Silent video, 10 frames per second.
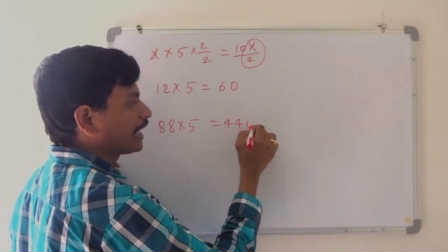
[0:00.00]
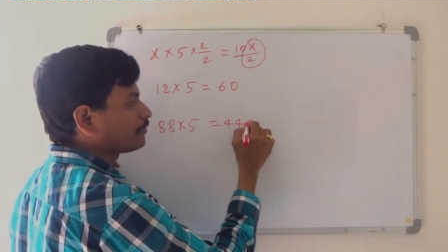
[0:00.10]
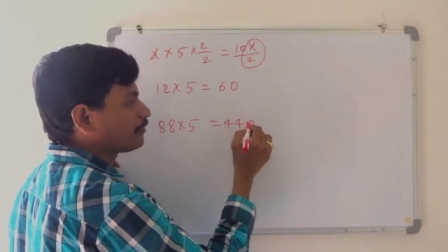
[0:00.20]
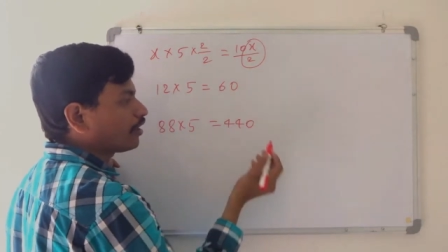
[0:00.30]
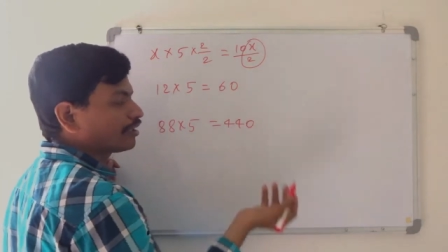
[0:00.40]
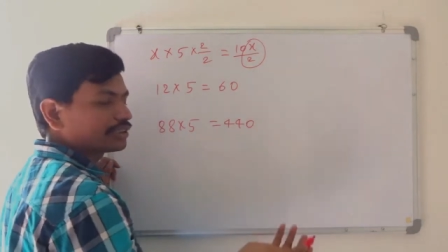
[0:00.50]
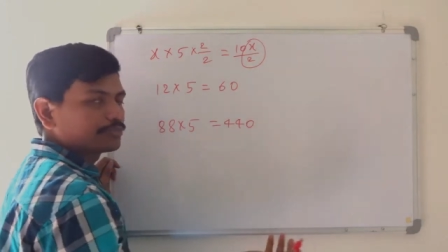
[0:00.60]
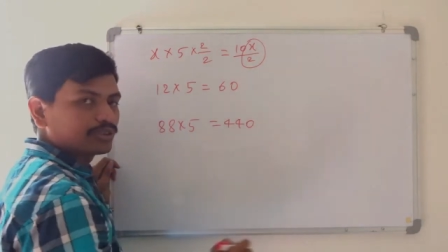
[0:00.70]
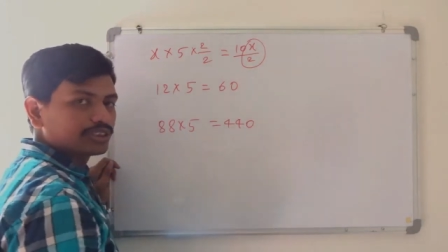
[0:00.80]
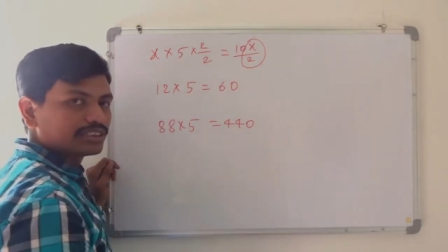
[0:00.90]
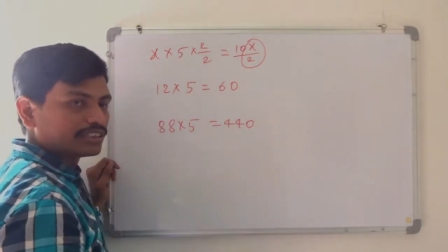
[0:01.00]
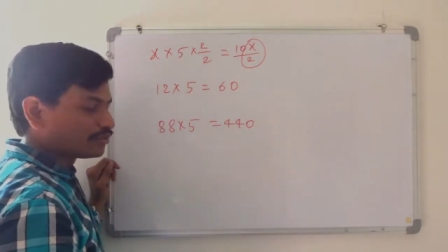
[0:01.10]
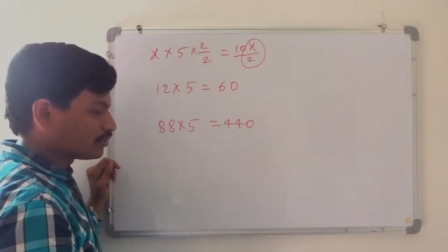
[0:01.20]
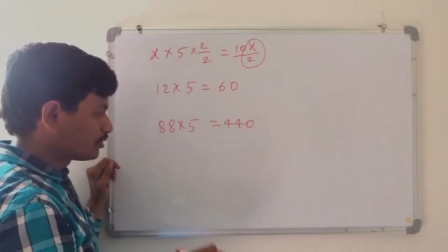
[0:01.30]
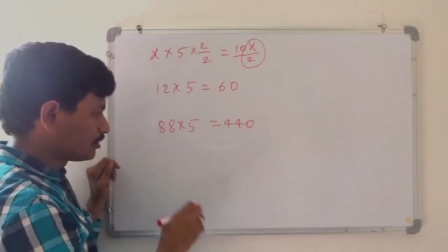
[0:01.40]
And last put
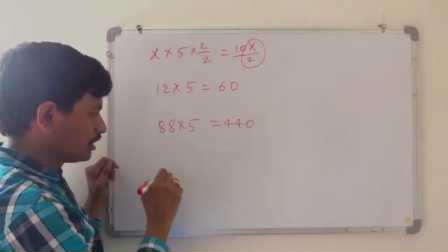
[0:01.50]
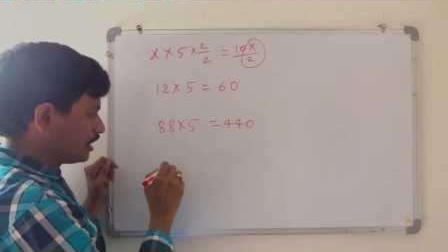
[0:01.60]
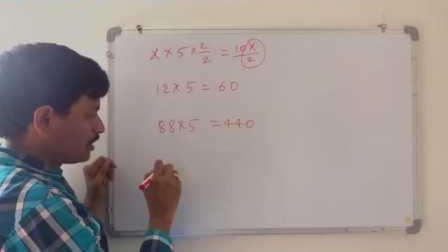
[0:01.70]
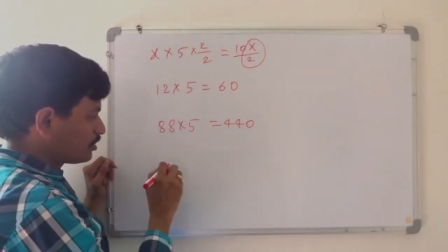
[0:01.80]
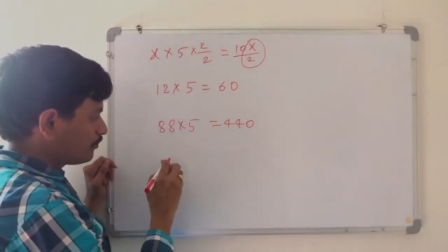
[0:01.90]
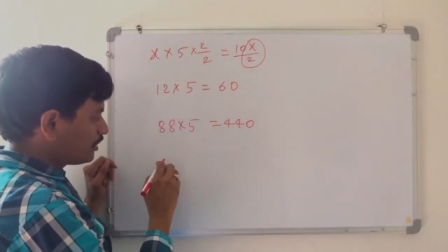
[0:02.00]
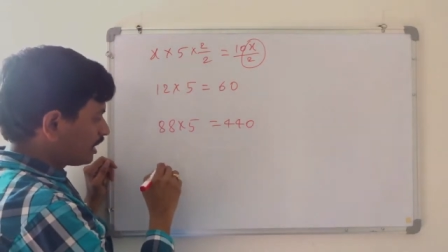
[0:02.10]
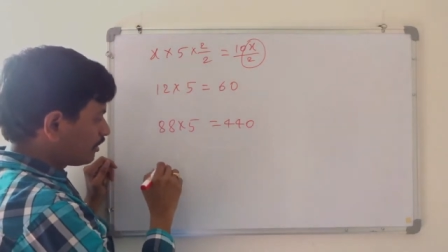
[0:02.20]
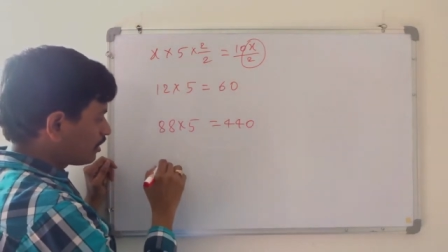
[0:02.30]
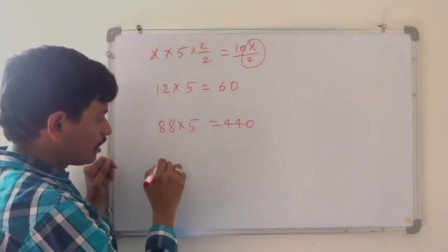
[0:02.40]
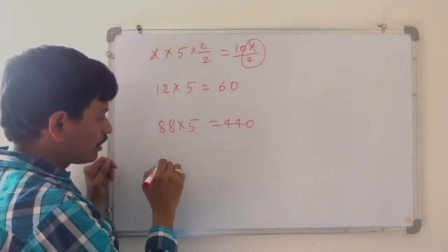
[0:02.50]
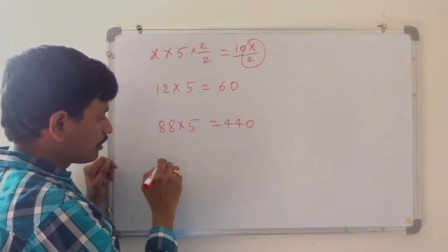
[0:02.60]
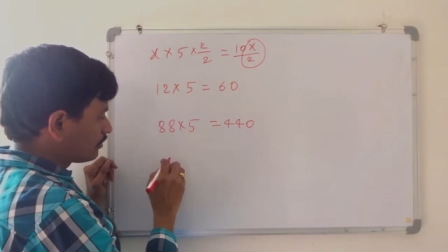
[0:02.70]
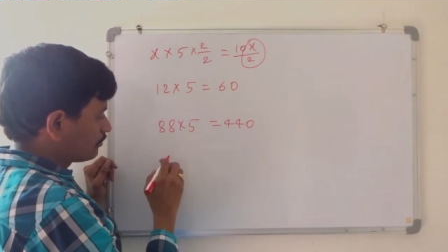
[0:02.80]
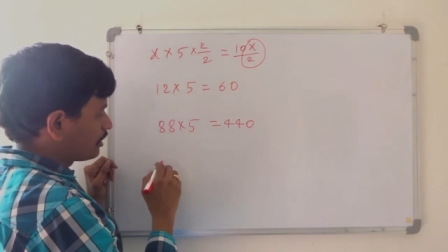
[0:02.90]
zeros. So we can
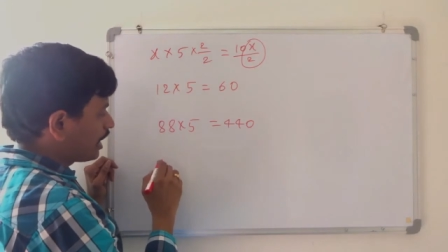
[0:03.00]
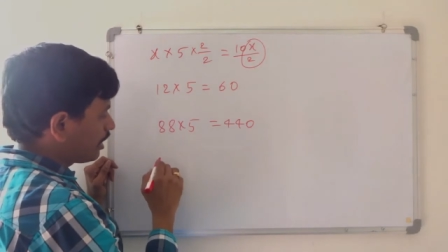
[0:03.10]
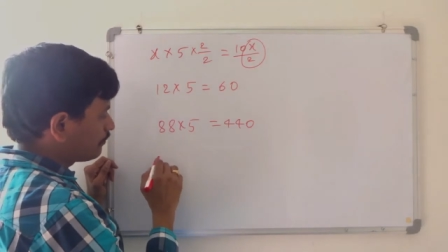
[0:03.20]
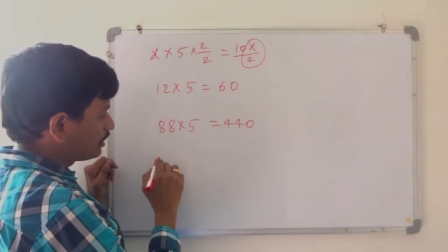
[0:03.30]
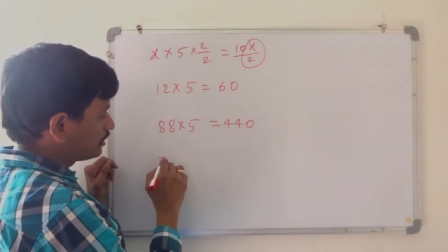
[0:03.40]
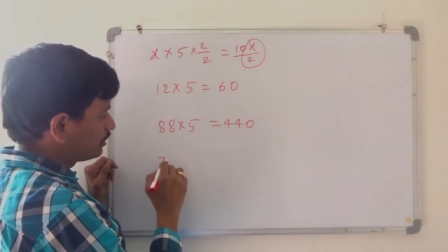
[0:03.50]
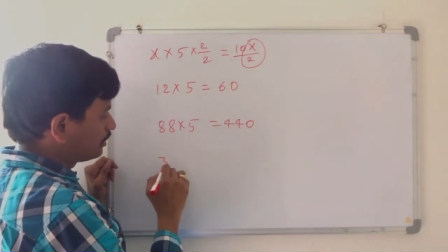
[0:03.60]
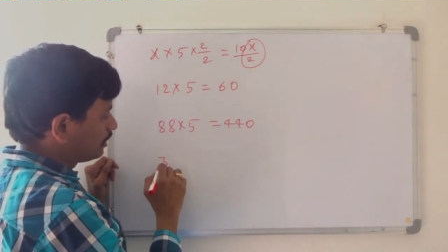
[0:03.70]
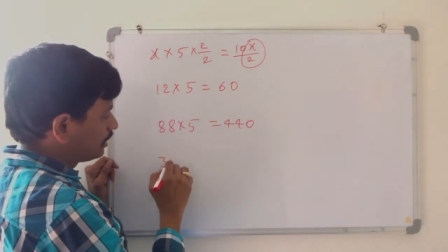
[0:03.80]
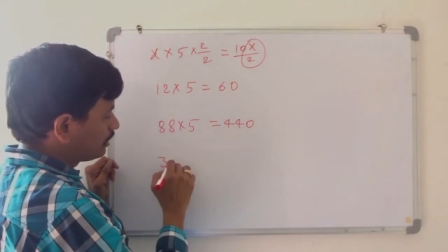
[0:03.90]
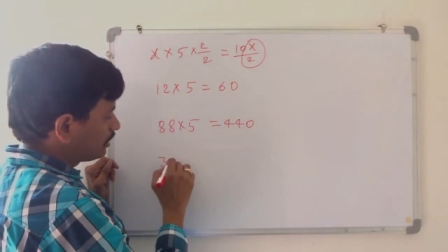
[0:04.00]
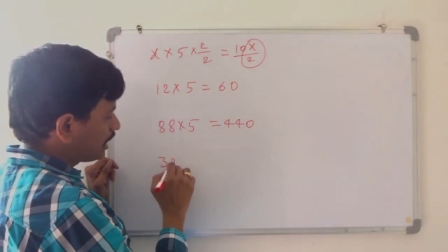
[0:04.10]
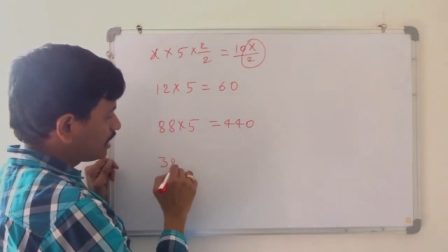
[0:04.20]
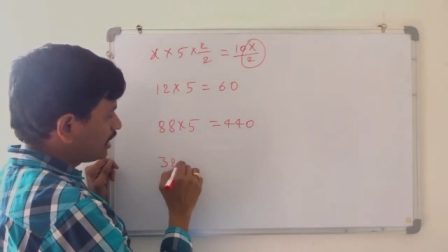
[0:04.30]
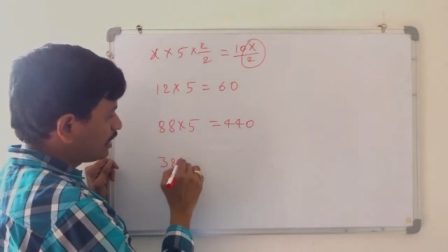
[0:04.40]
have
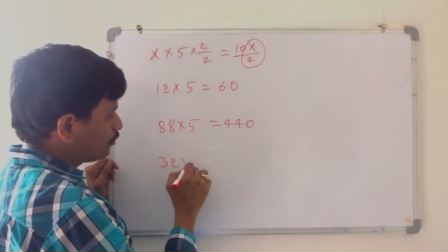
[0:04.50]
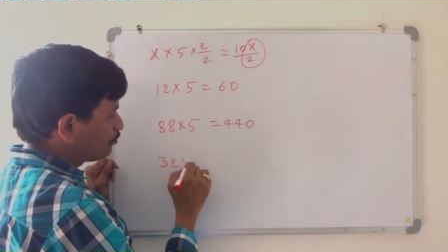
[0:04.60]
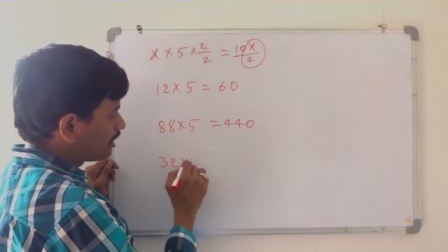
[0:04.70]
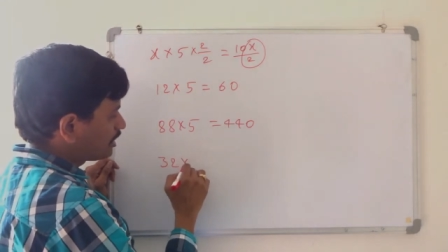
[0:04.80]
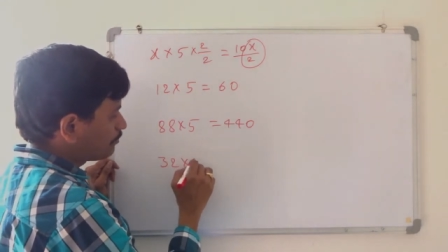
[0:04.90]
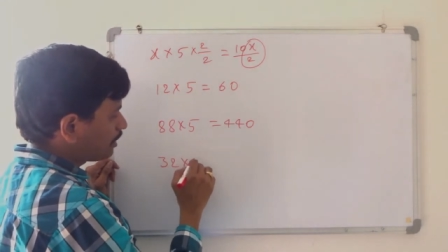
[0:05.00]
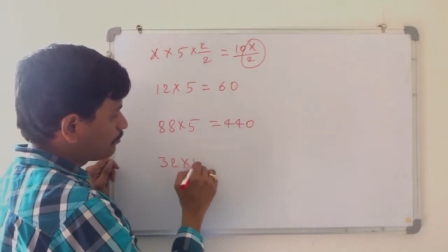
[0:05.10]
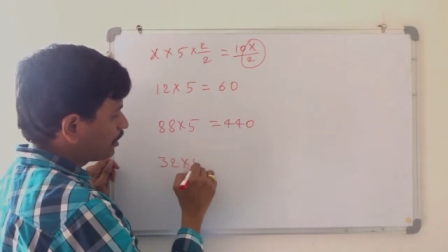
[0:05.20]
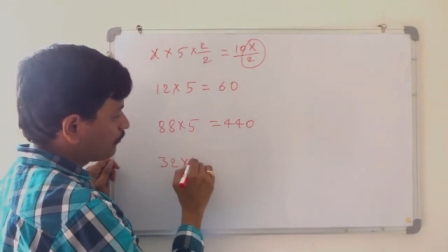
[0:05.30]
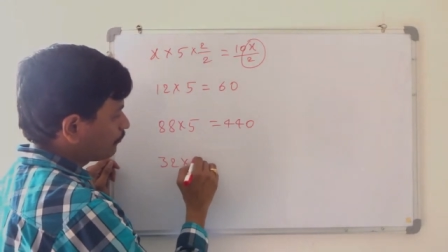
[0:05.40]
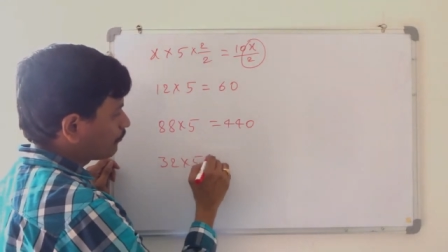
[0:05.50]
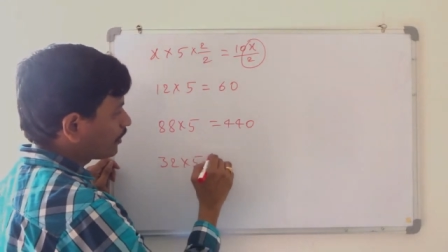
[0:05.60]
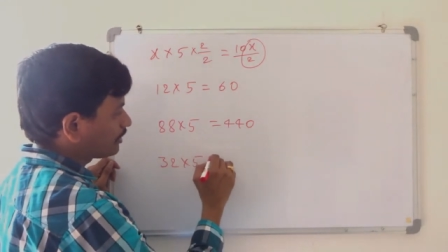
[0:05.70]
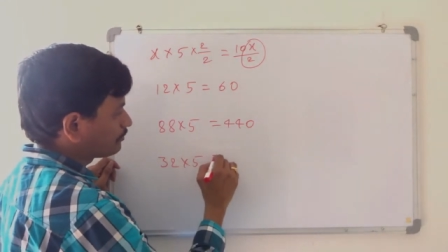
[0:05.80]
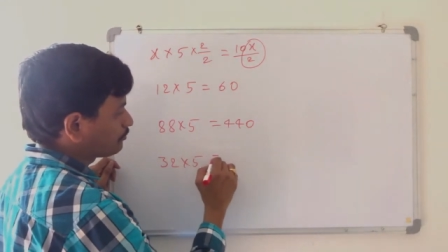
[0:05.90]
32 multiplied by
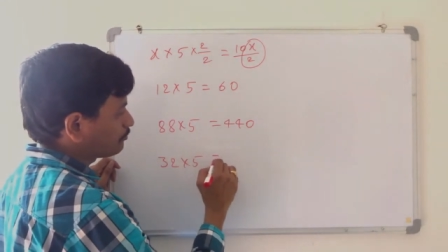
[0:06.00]
5.